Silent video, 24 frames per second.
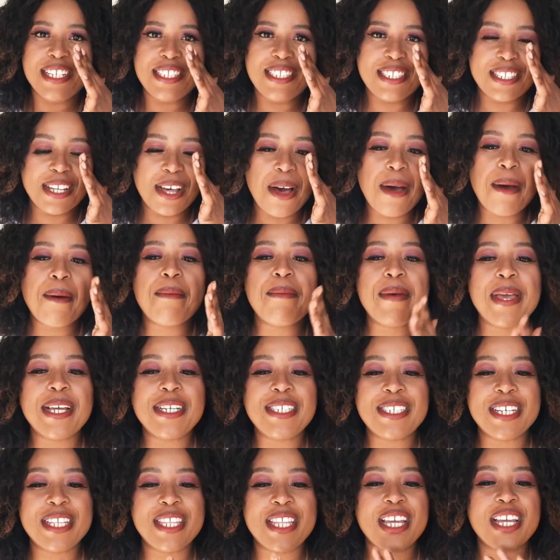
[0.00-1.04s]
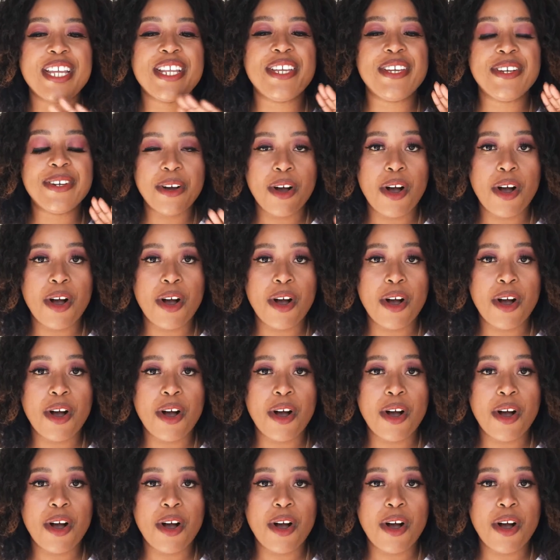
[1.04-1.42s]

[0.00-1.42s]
So make sure that you